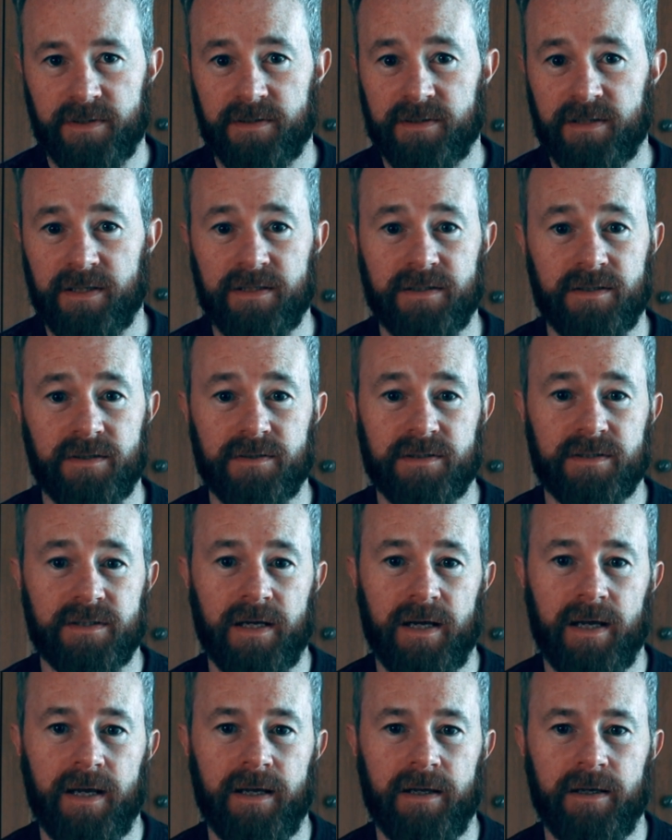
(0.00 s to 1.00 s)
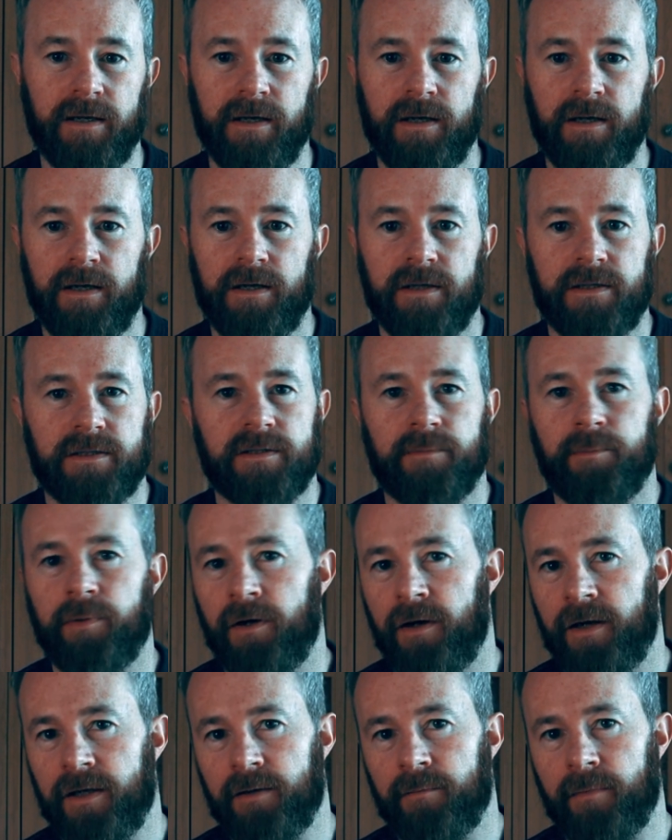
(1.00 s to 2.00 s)
it's easy to say
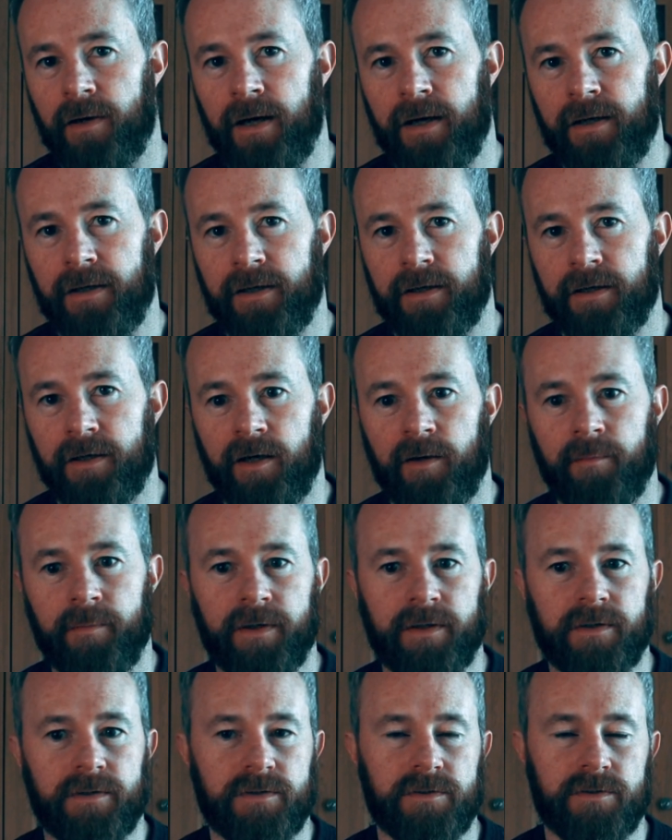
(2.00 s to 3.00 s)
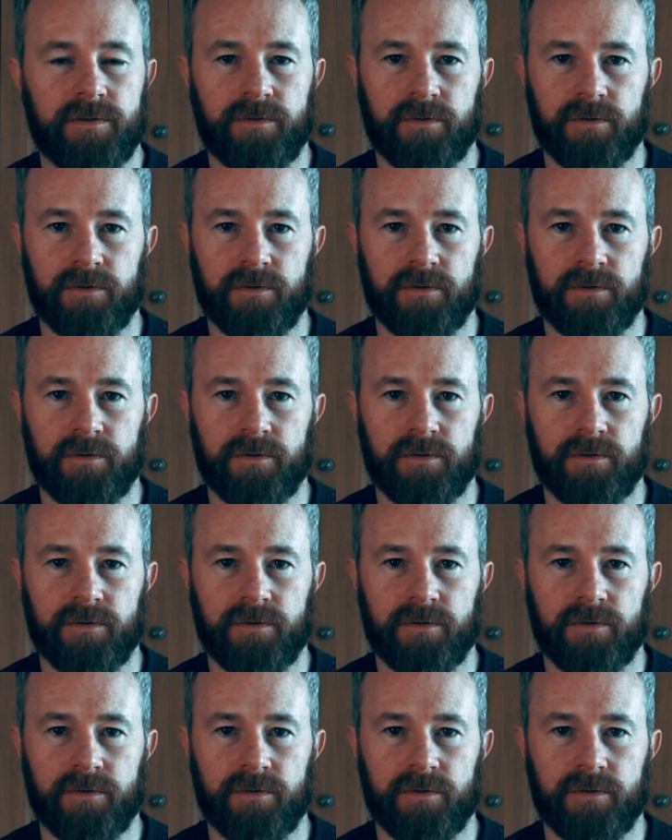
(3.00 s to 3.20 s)
supply and demand economics